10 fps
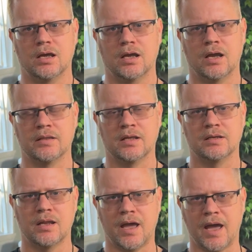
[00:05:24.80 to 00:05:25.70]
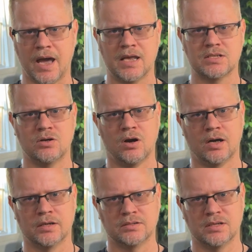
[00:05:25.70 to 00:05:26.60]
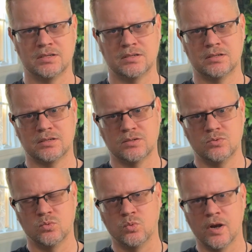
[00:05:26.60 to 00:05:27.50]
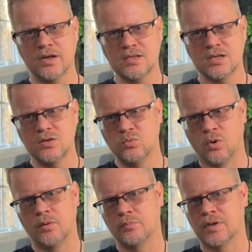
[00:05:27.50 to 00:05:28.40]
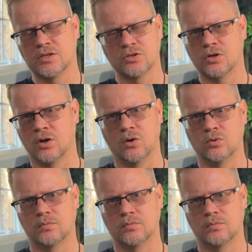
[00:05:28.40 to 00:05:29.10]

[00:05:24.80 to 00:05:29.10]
and then ask God where does He want me to go?